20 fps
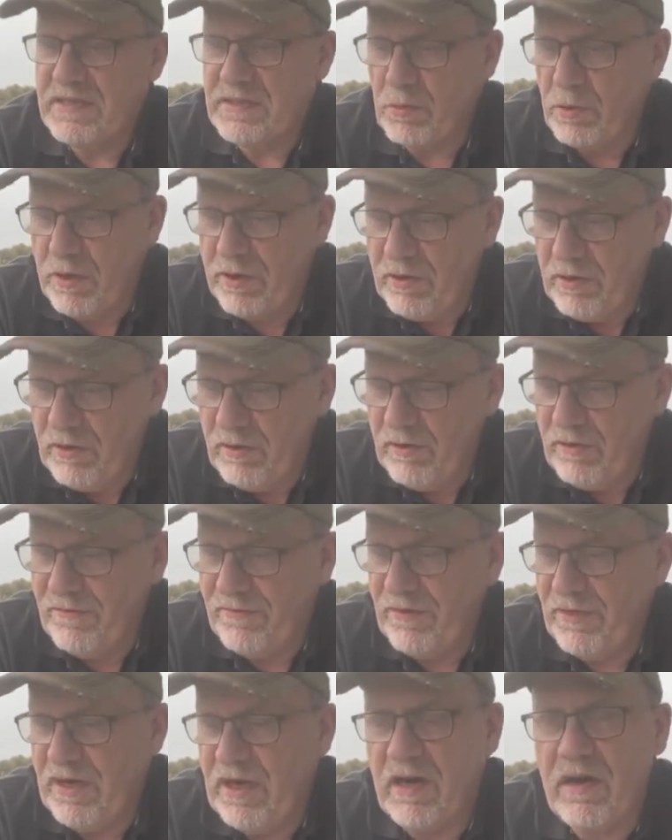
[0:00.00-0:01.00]
is one
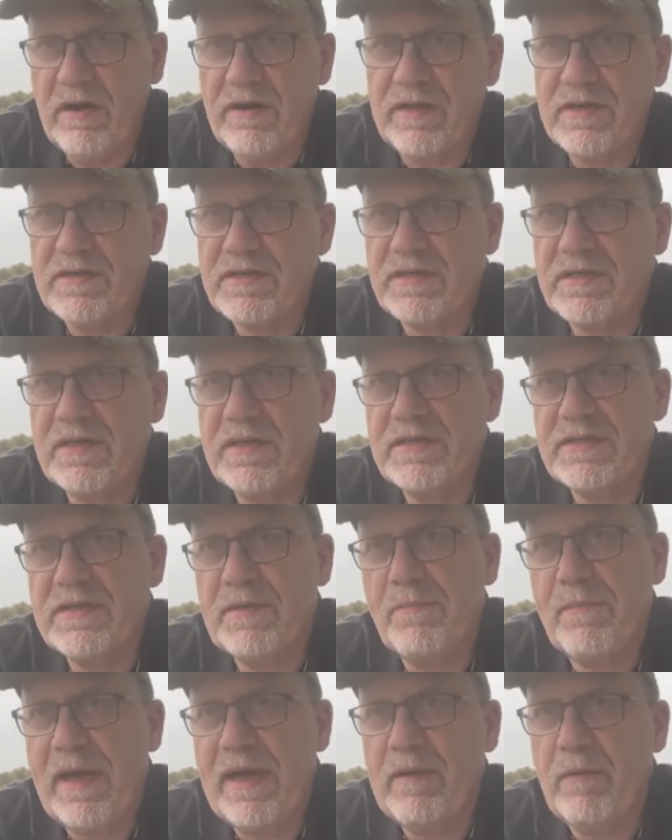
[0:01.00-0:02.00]
of the hardest.
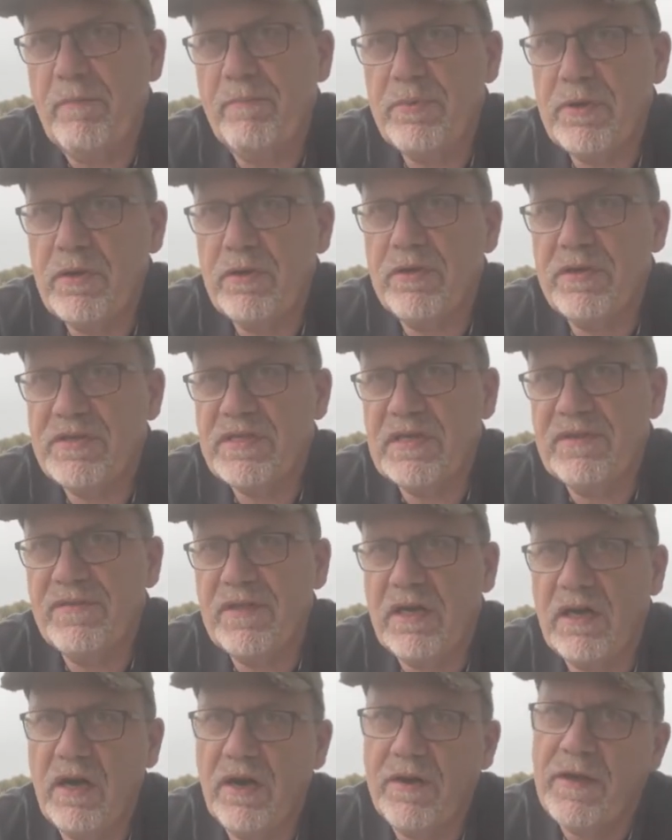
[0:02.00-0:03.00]
It's about purity of
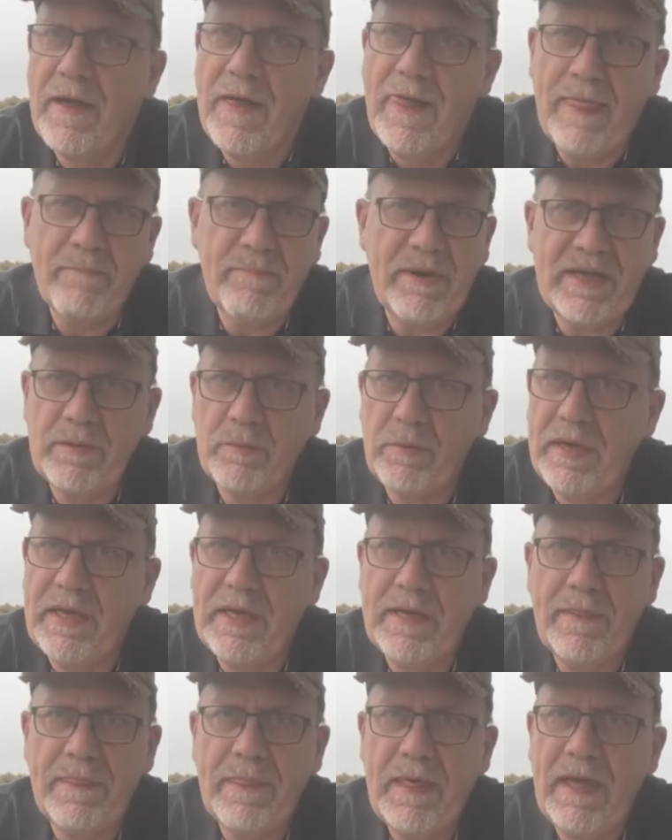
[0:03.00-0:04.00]
the heart. And by the
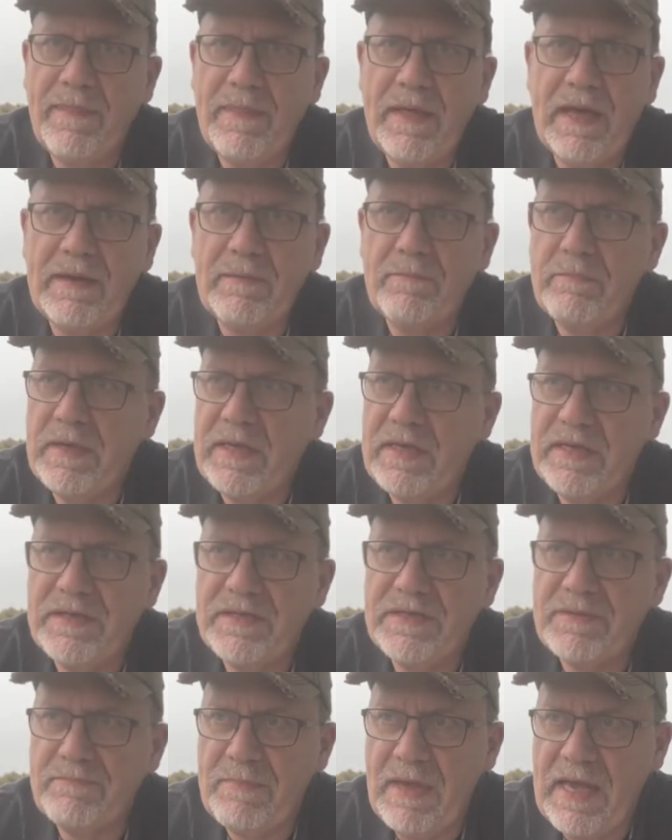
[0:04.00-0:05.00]
way, that
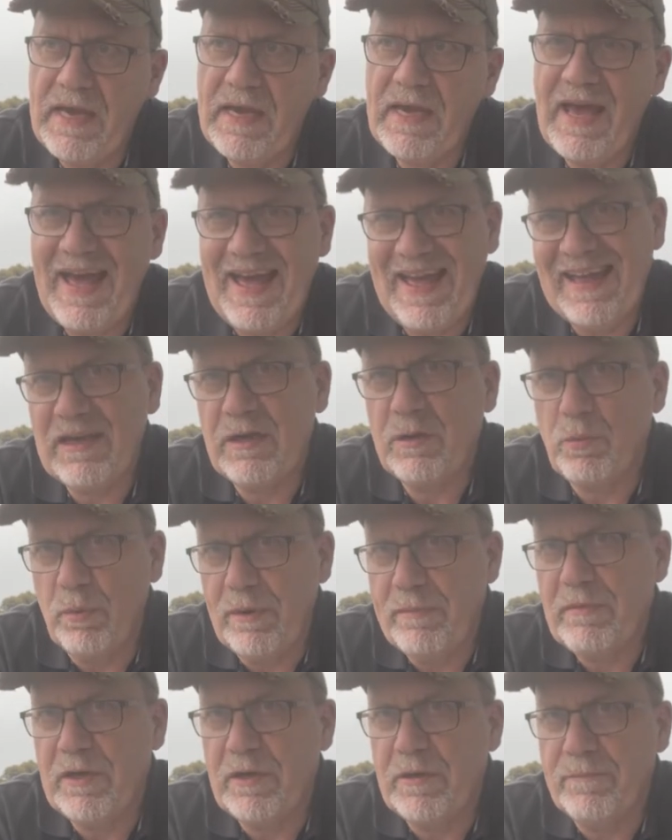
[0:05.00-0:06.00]
means men and
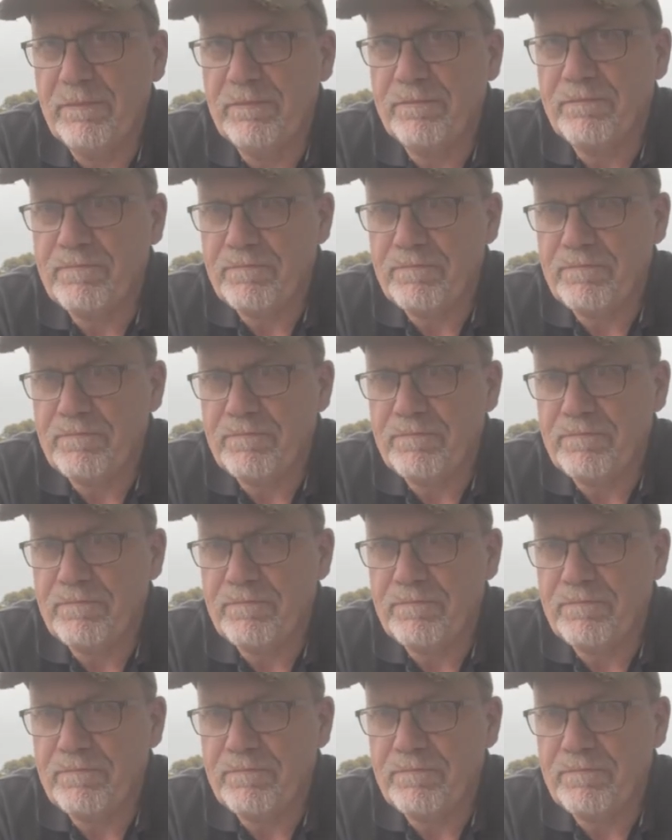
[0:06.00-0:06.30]
women.